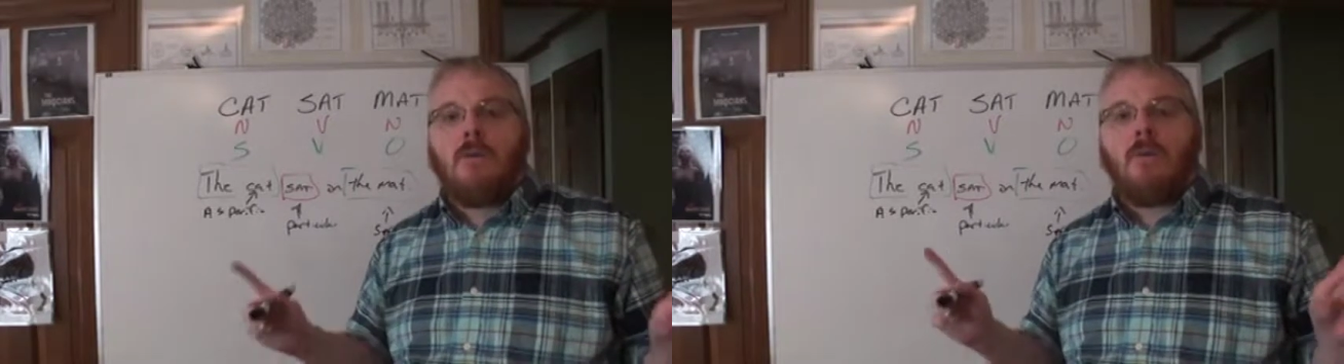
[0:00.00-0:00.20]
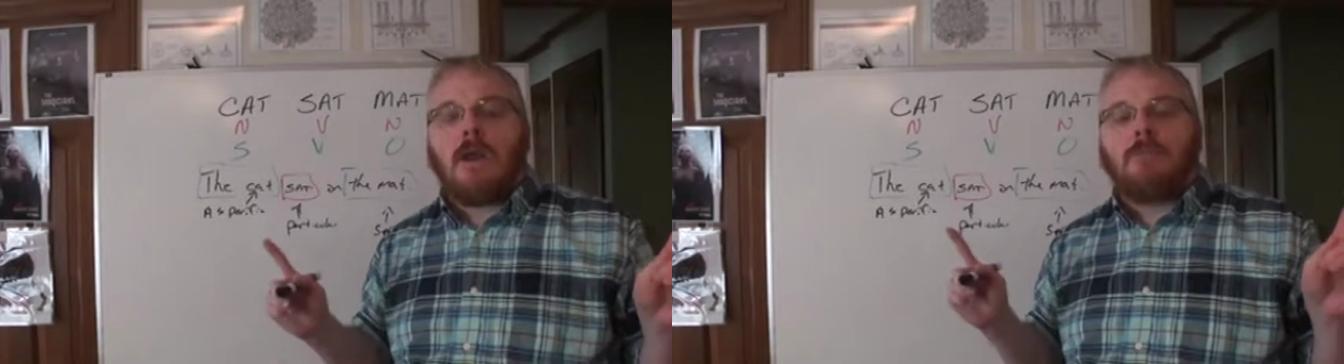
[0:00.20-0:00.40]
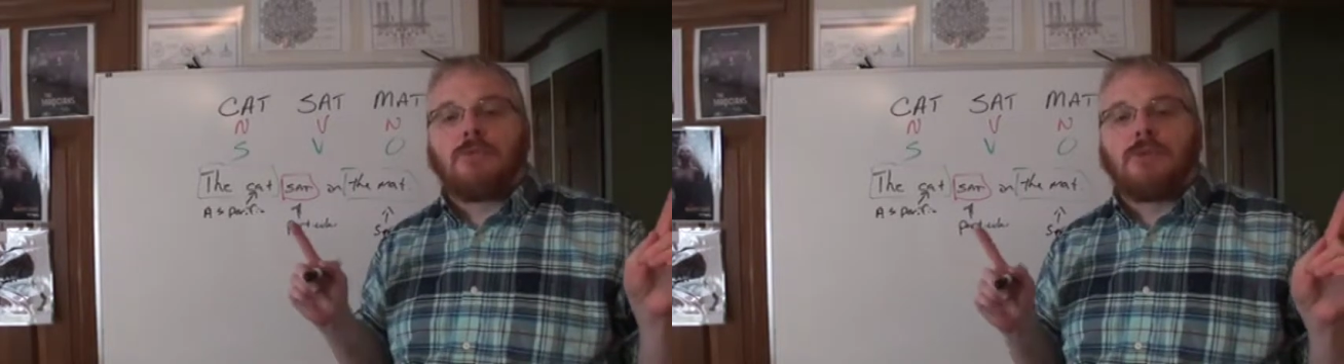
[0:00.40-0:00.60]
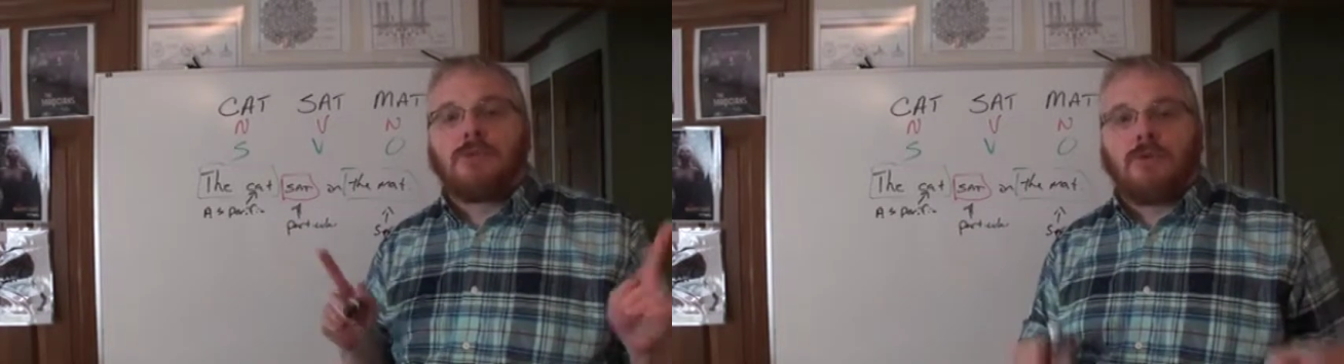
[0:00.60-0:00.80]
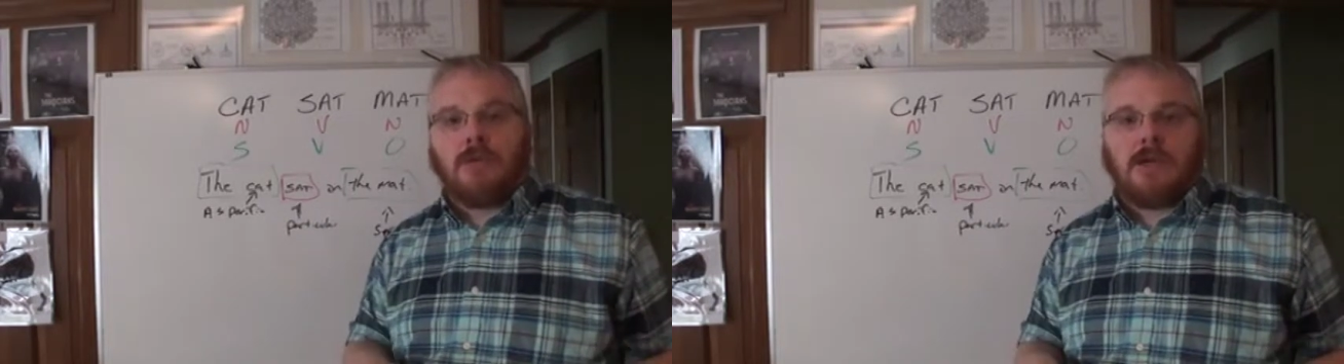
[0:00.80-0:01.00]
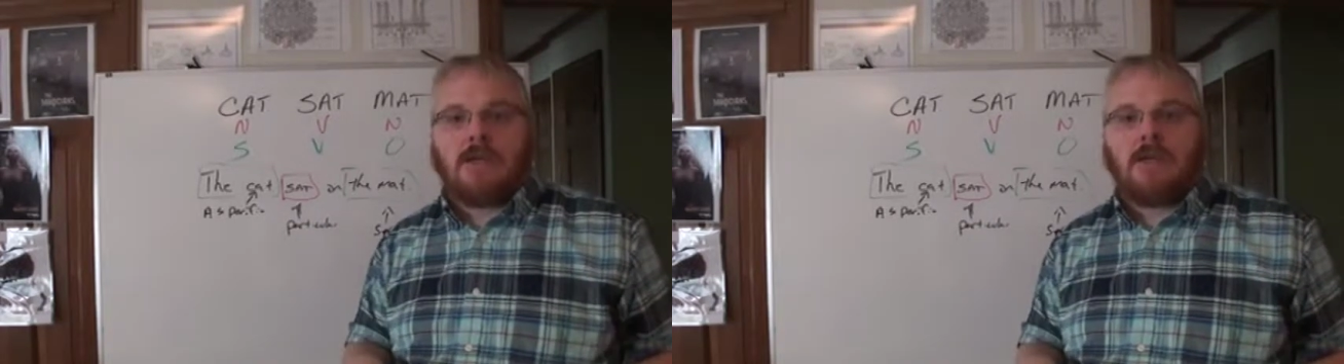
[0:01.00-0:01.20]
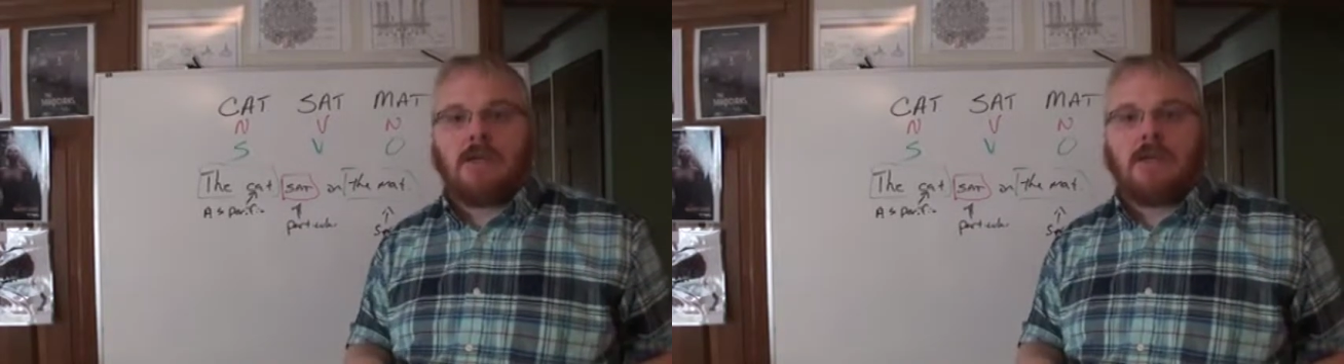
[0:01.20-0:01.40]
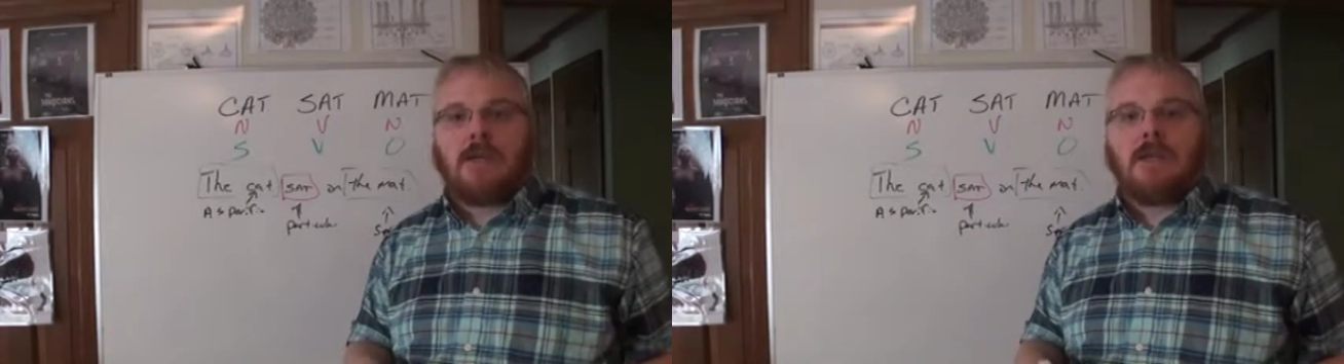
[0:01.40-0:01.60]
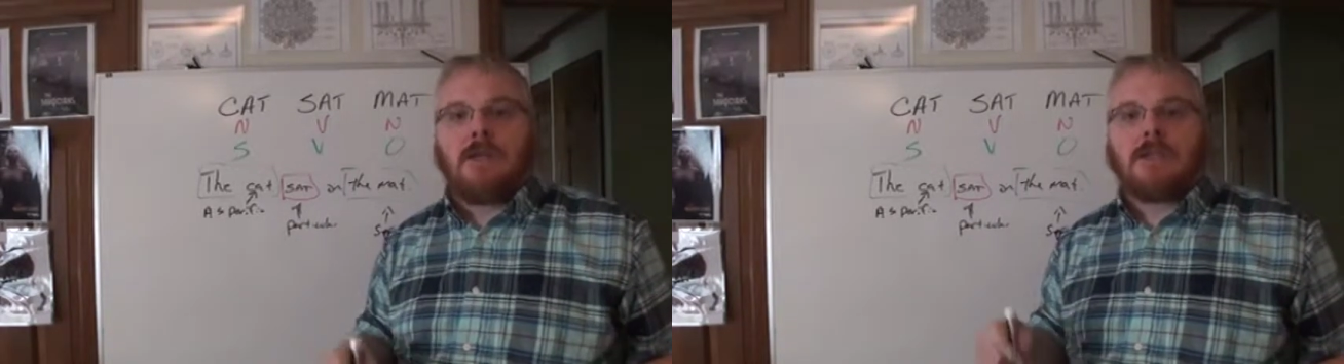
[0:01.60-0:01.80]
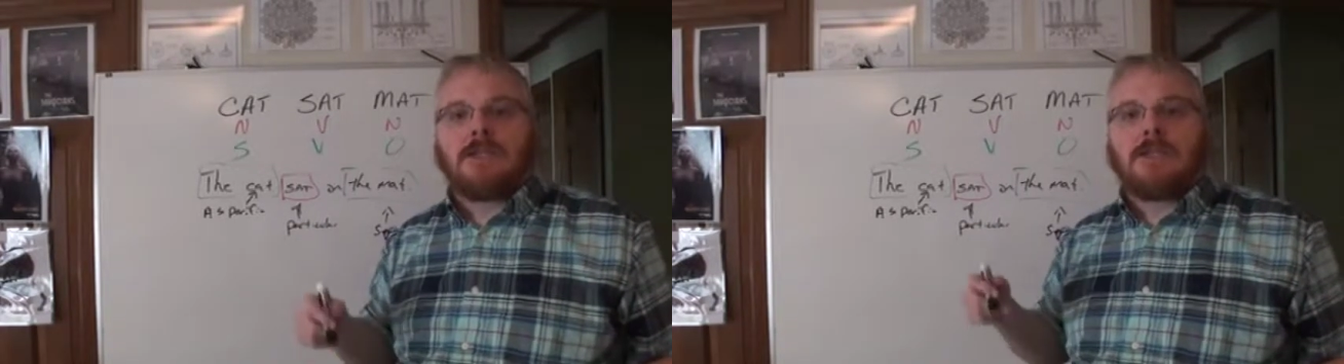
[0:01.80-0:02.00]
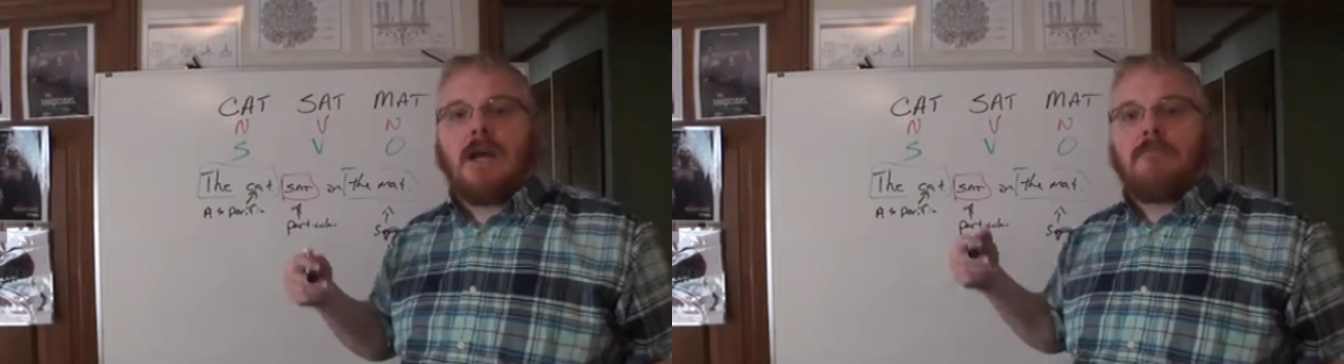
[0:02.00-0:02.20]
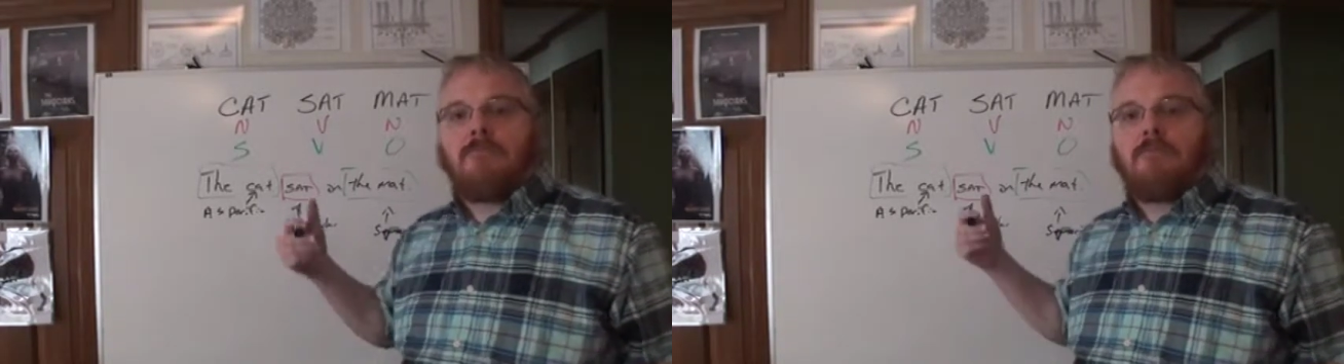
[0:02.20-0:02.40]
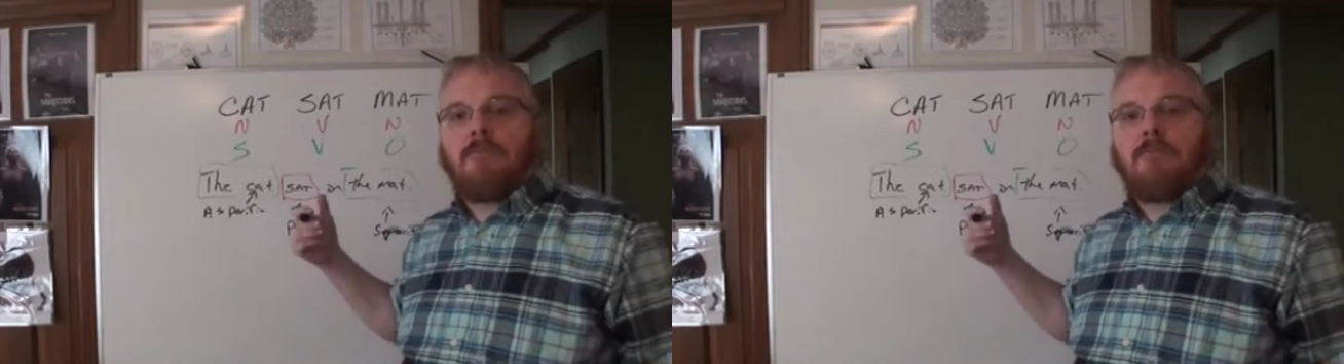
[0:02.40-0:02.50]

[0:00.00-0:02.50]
What I'm doing is I'm